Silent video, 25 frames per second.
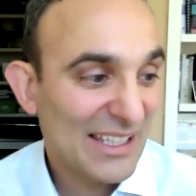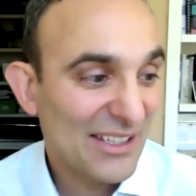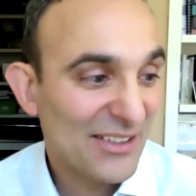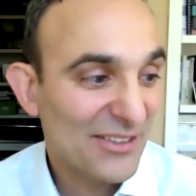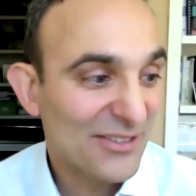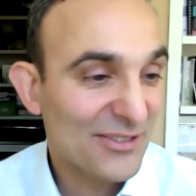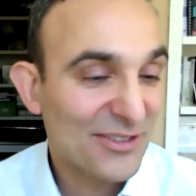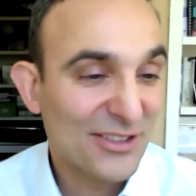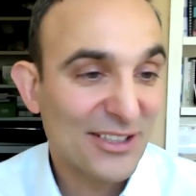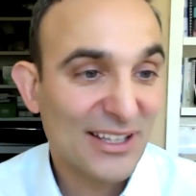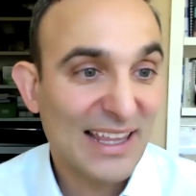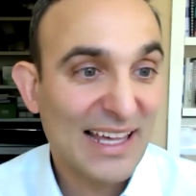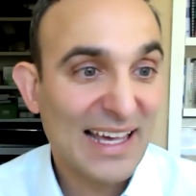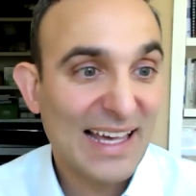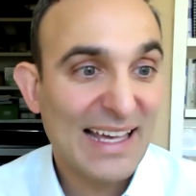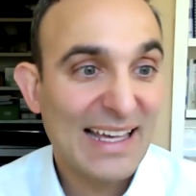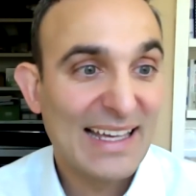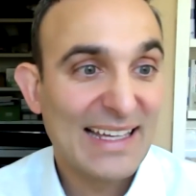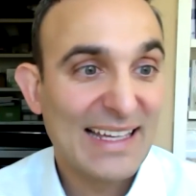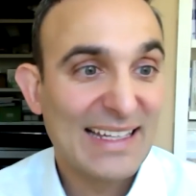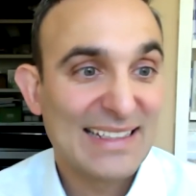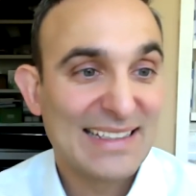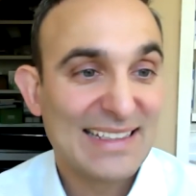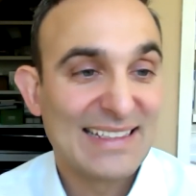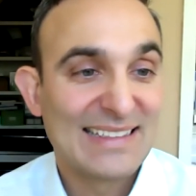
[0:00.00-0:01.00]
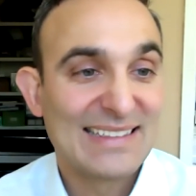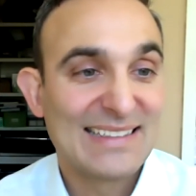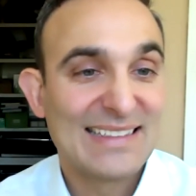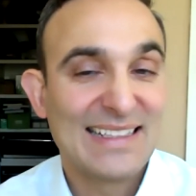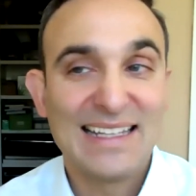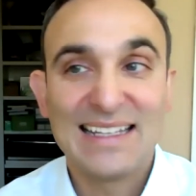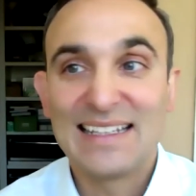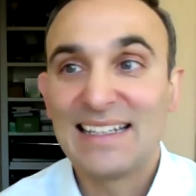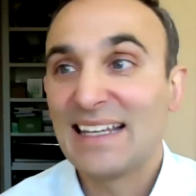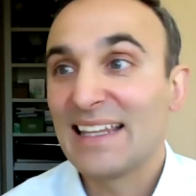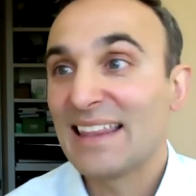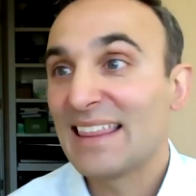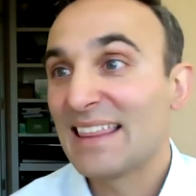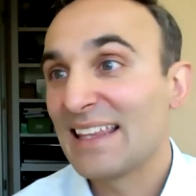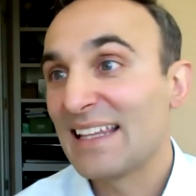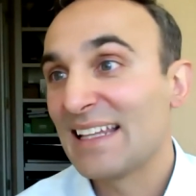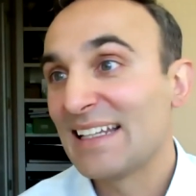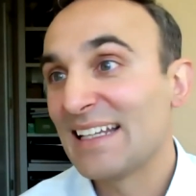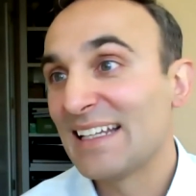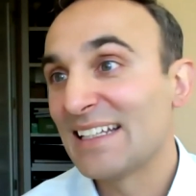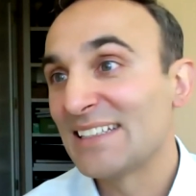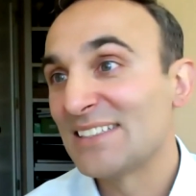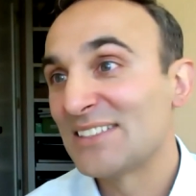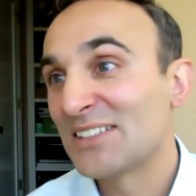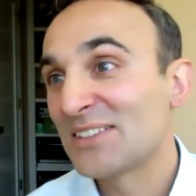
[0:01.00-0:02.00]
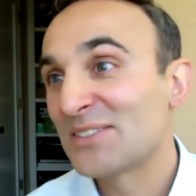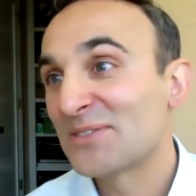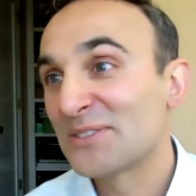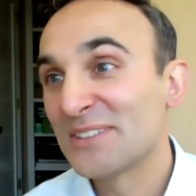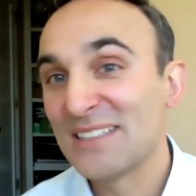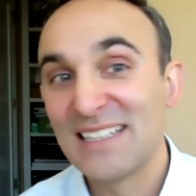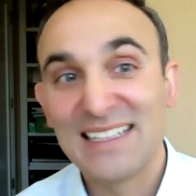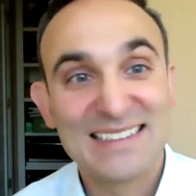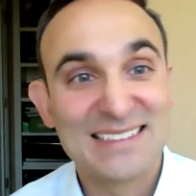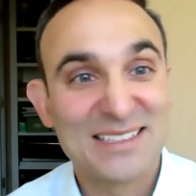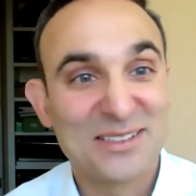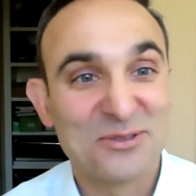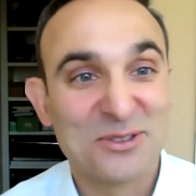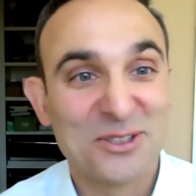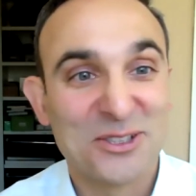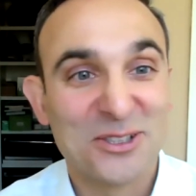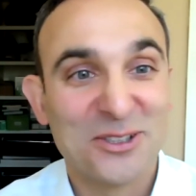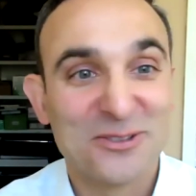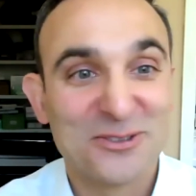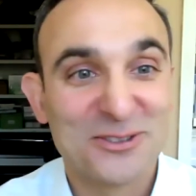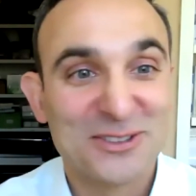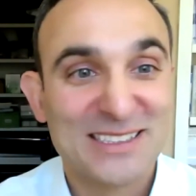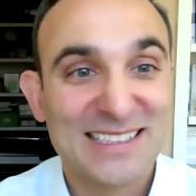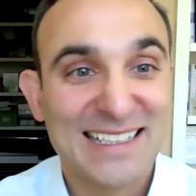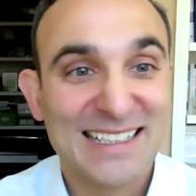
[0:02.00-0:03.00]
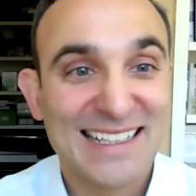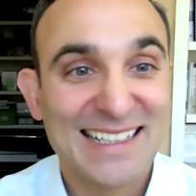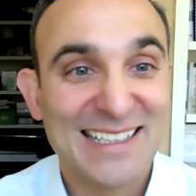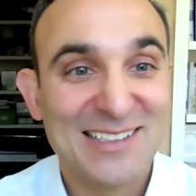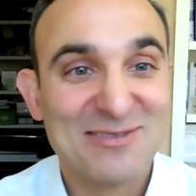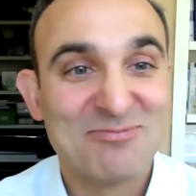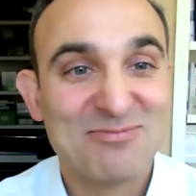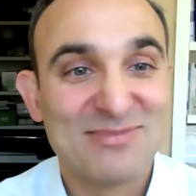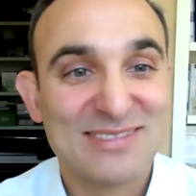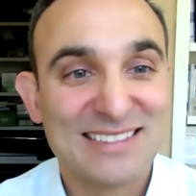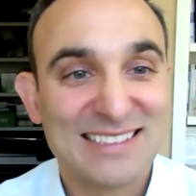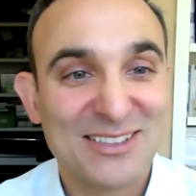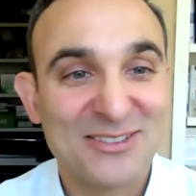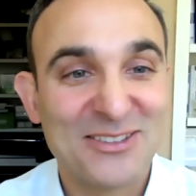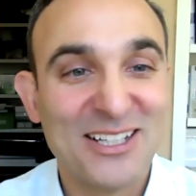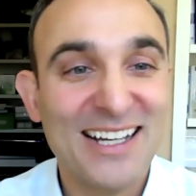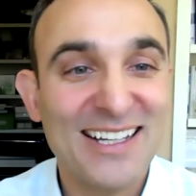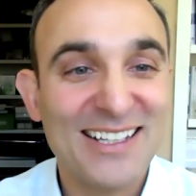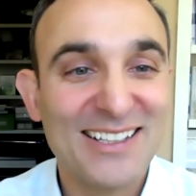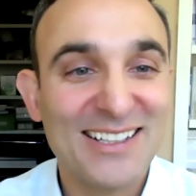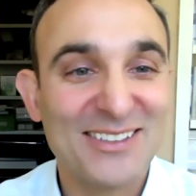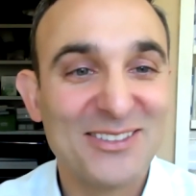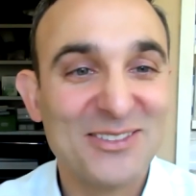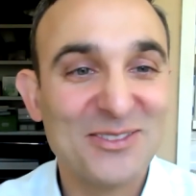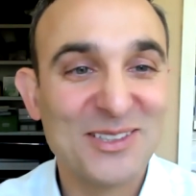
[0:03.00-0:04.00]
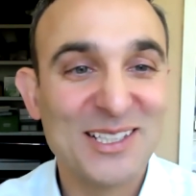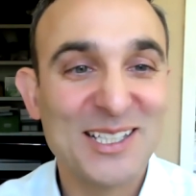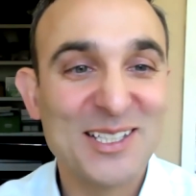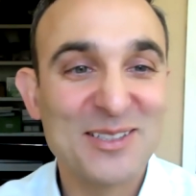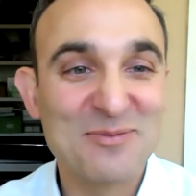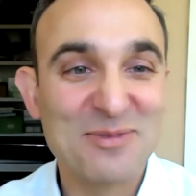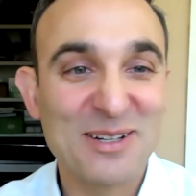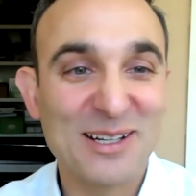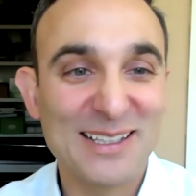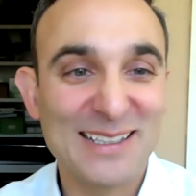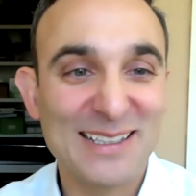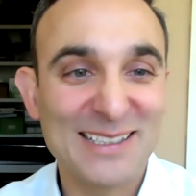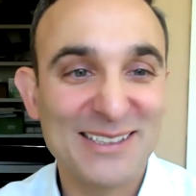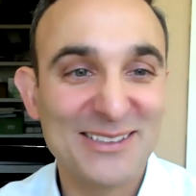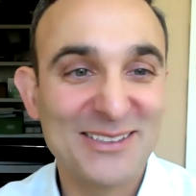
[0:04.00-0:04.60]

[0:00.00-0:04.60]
you for that. And I just realized that we're over time, so we could probably go